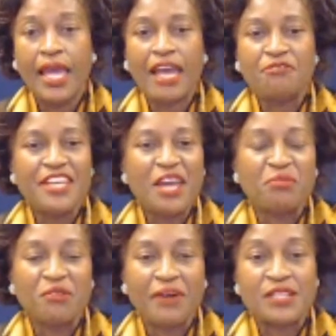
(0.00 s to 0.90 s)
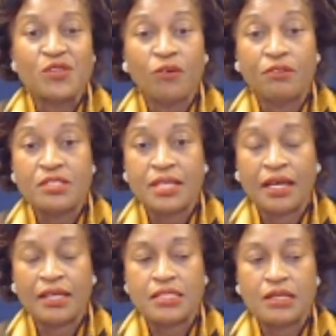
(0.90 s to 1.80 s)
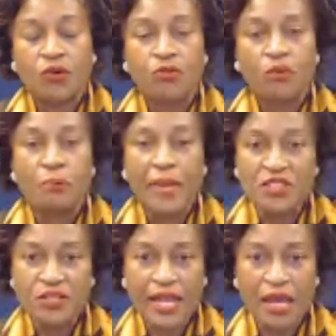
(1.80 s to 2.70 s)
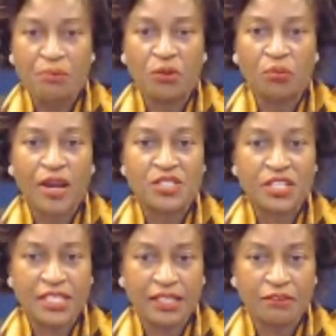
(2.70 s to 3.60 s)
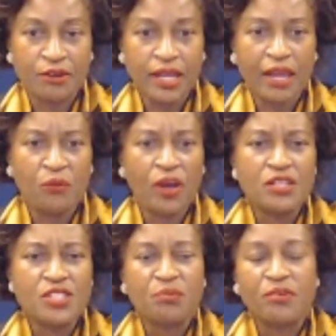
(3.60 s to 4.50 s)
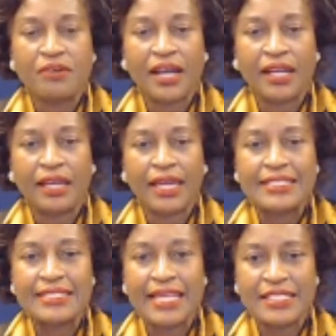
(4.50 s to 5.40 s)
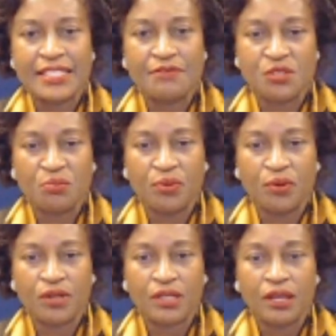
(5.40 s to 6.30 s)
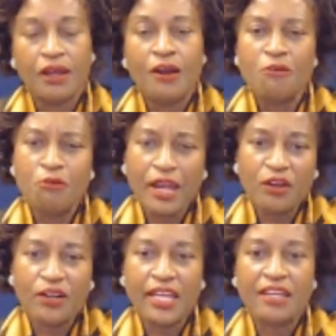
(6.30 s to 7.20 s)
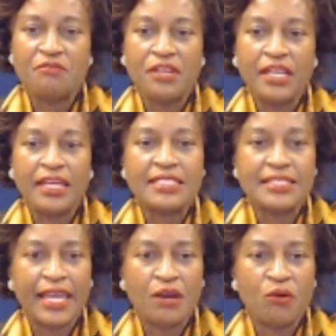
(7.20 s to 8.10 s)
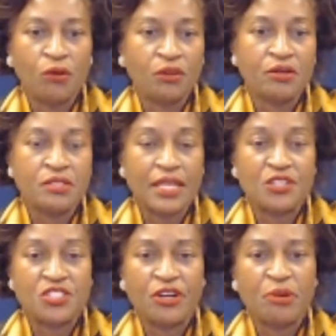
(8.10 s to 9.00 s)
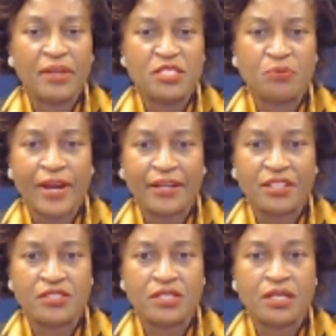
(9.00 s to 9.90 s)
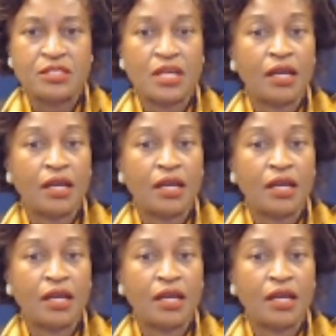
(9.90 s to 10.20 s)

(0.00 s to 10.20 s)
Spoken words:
FTA provides oversight over major capital project delivery, and we also provide extensive support, regularly convening stakeholders and sharing best practices